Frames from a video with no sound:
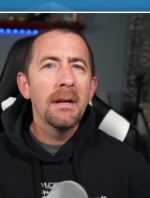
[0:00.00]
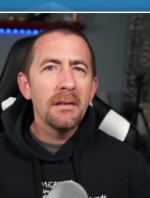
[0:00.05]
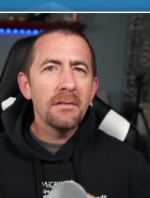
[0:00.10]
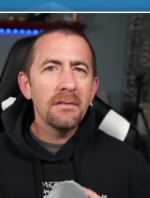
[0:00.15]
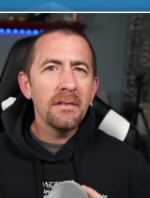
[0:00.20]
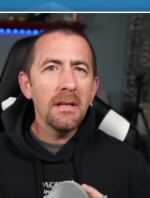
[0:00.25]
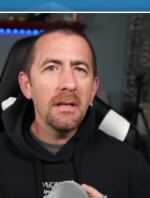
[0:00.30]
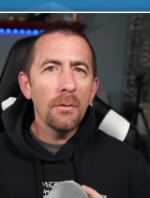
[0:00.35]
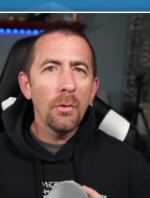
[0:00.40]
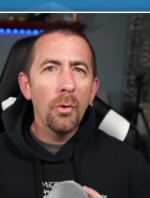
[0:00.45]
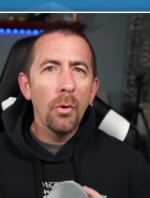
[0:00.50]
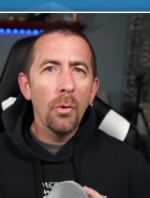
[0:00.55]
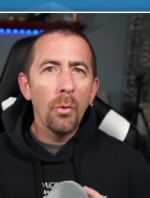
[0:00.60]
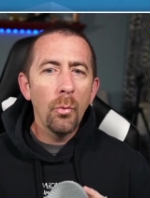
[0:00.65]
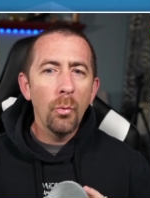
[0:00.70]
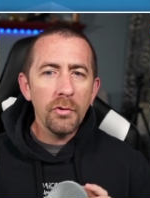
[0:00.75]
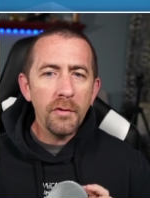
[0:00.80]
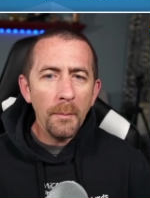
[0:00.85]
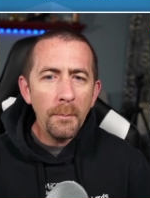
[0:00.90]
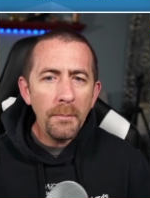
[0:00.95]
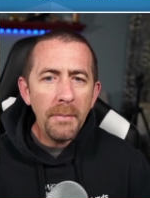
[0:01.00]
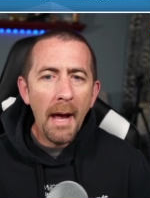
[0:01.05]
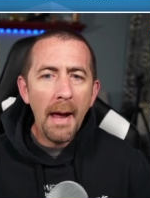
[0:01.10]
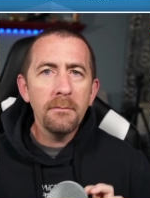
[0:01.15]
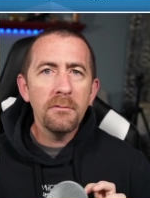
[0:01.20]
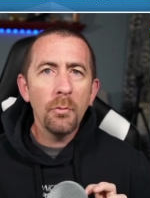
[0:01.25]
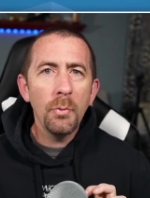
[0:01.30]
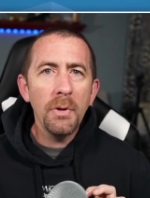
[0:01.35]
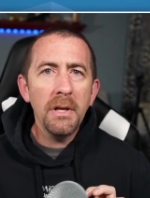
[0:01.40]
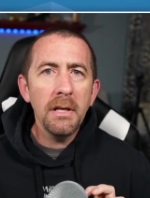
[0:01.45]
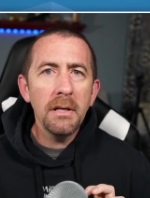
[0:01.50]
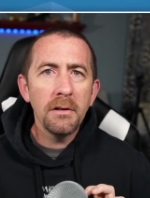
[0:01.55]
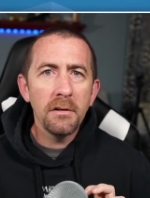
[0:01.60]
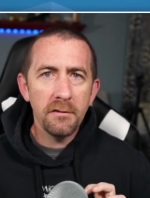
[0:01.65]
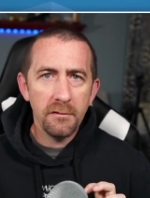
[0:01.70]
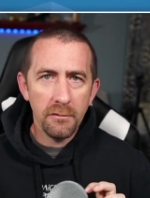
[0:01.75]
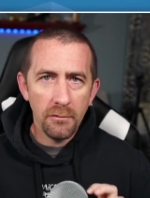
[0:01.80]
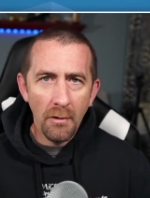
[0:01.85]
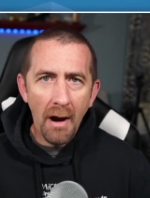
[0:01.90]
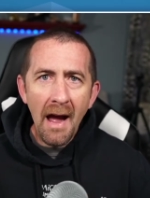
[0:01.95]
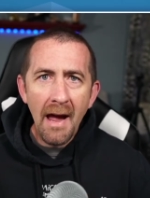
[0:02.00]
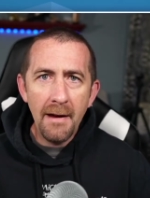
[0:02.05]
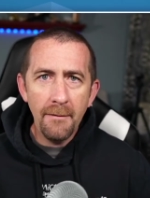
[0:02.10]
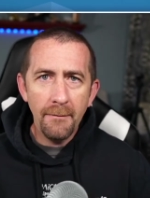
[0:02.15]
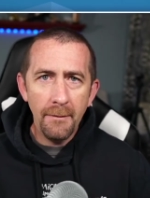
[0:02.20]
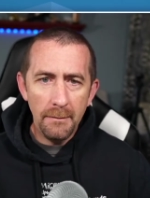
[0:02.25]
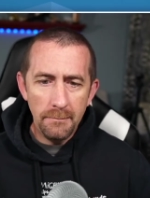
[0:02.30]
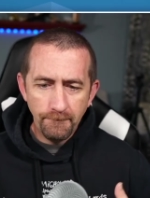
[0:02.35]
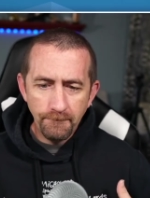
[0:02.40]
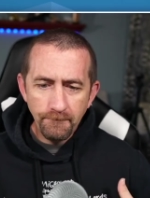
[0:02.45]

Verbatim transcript: See, sometimes we need to strive.